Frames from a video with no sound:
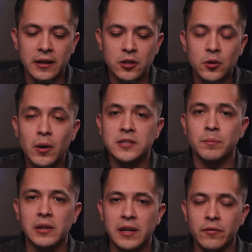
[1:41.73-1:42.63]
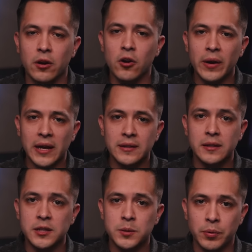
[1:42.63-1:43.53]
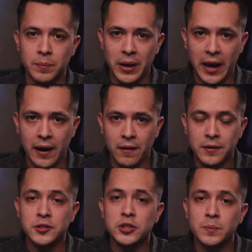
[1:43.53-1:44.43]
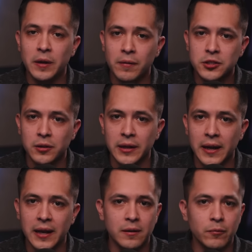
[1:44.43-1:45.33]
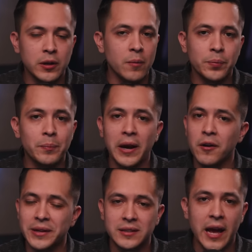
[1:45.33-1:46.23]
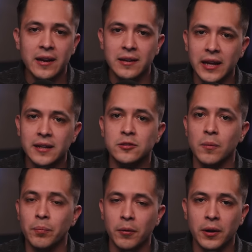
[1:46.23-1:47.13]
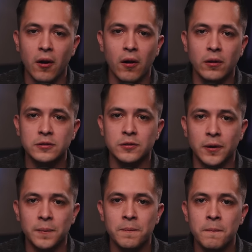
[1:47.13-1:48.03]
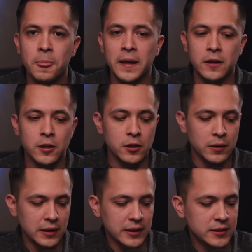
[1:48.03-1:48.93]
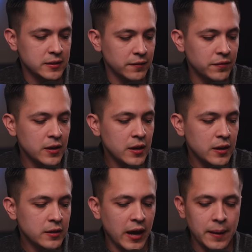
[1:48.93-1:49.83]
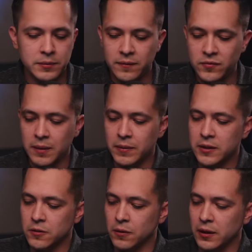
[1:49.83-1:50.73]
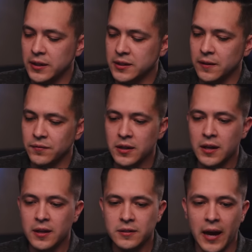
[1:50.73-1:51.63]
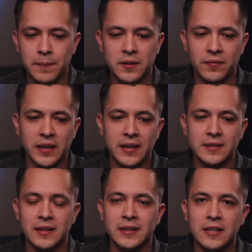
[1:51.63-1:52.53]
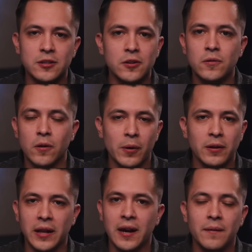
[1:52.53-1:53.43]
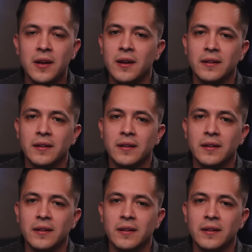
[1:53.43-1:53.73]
that you as a believer are going into this prepared spiritually. And we don't prepare with techniques or protocols or, you know, a list of types of demons or a list of types of things that they do or where they come.